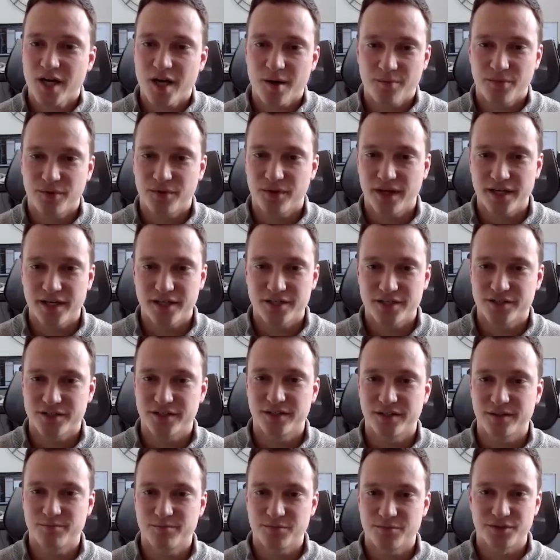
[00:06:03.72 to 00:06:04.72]
a couple
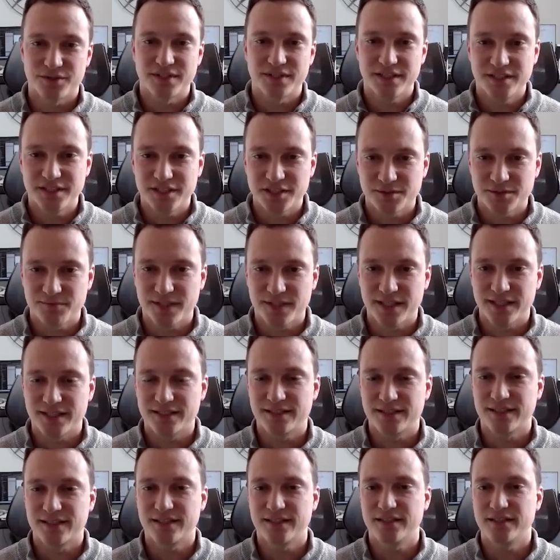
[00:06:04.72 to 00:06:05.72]
extra procedures
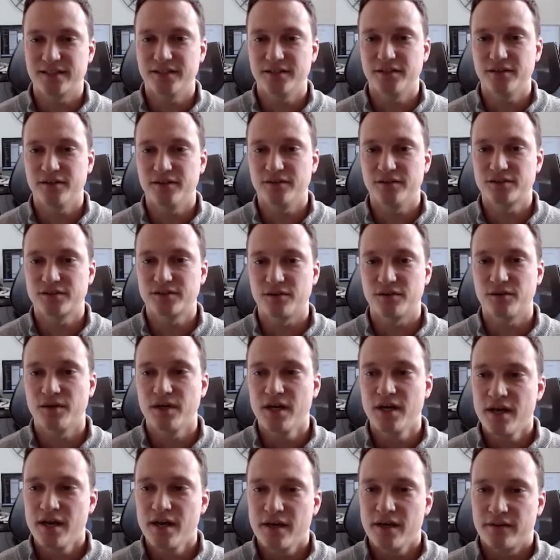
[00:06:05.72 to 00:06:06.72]
being done, you know?
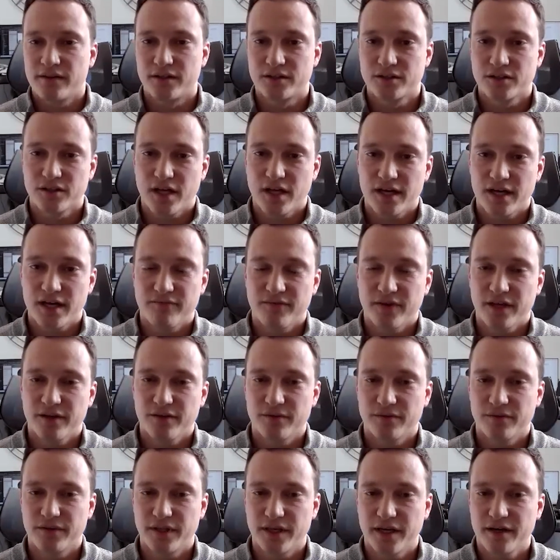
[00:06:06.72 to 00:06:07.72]
So there's a lot of
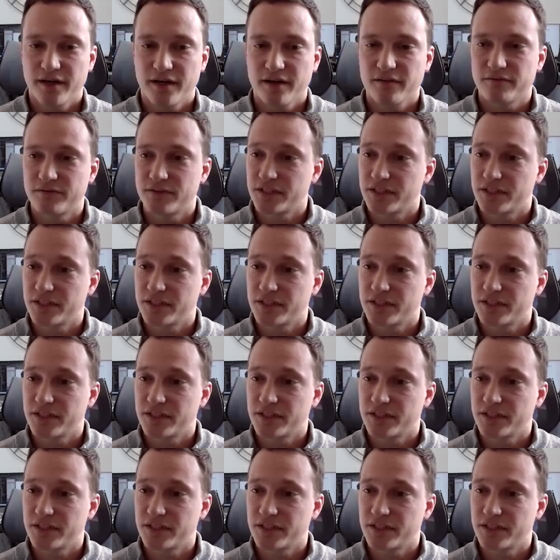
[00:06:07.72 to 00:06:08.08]
value there.